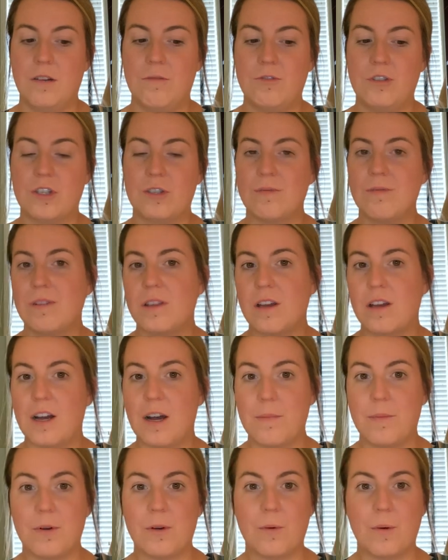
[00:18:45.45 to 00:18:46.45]
just with a
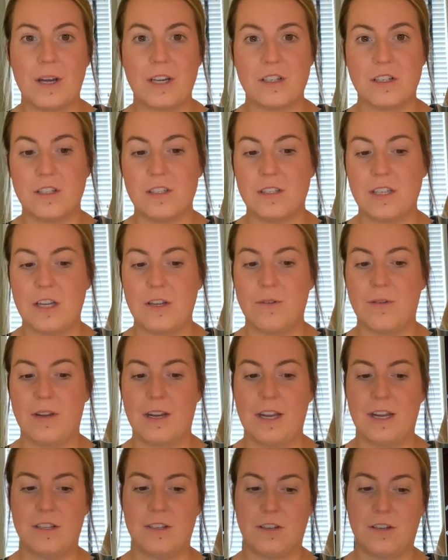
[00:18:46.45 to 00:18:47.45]
couple questions that you can
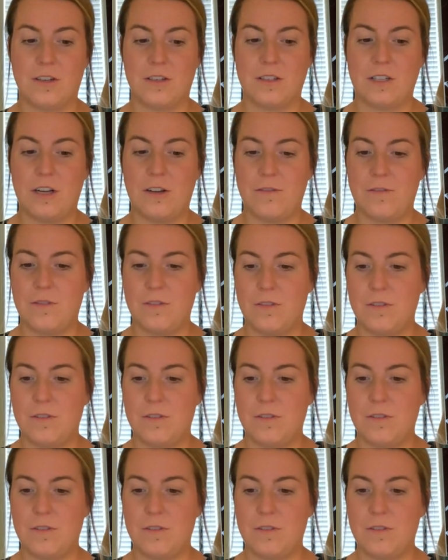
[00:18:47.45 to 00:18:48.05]
ask yourself.